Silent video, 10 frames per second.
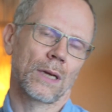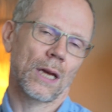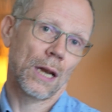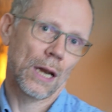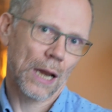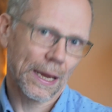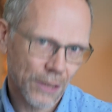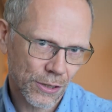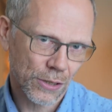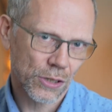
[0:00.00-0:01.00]
a
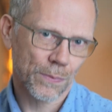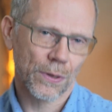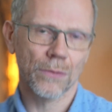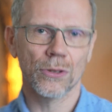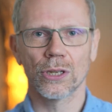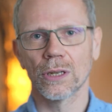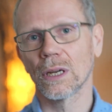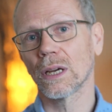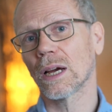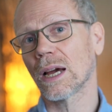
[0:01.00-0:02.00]
lighter touch approach,
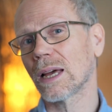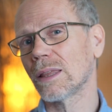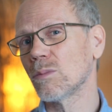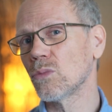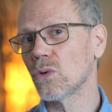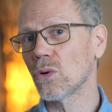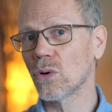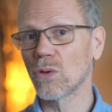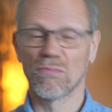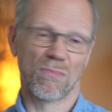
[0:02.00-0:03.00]
and the
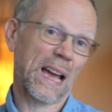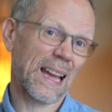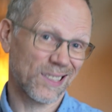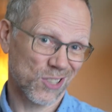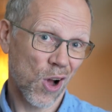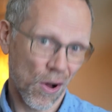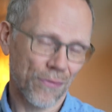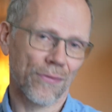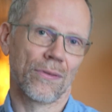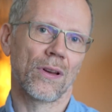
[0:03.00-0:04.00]
more
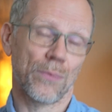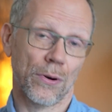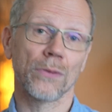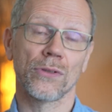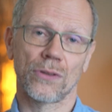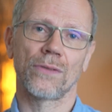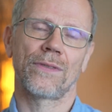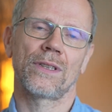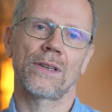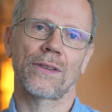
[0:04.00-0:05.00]
hands-off approach to
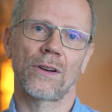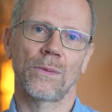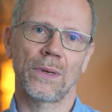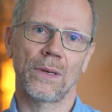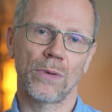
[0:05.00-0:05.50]
physiotherapy,